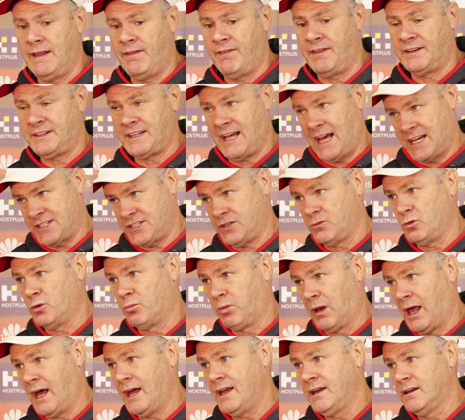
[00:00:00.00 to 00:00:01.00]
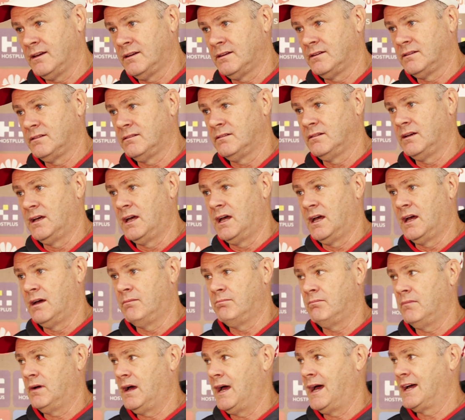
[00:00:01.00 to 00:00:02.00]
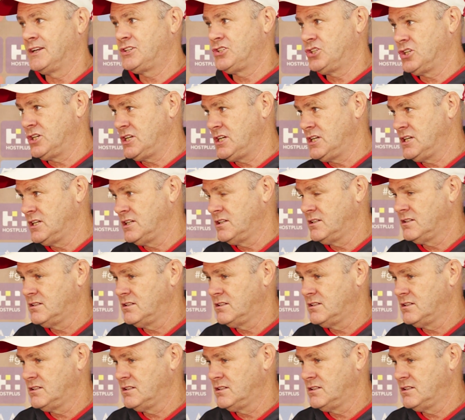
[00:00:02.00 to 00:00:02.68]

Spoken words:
Darcy will play. Archie.